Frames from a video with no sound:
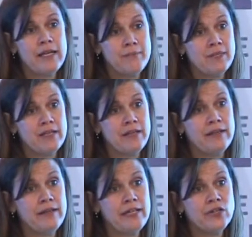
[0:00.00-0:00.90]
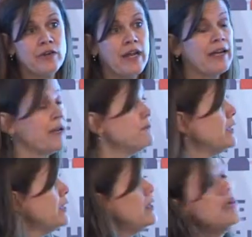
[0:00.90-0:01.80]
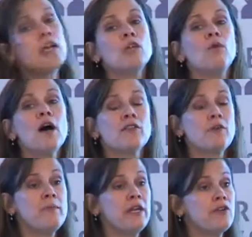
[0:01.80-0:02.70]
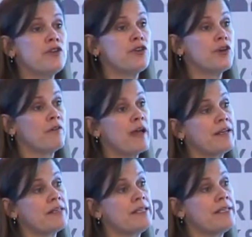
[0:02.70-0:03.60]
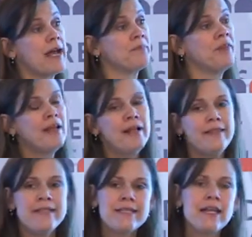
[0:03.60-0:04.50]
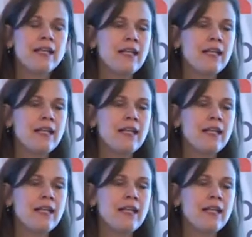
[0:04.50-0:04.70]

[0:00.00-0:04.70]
hips and knees are at 90. You walk 3 meters, you turn around and sit down. This is a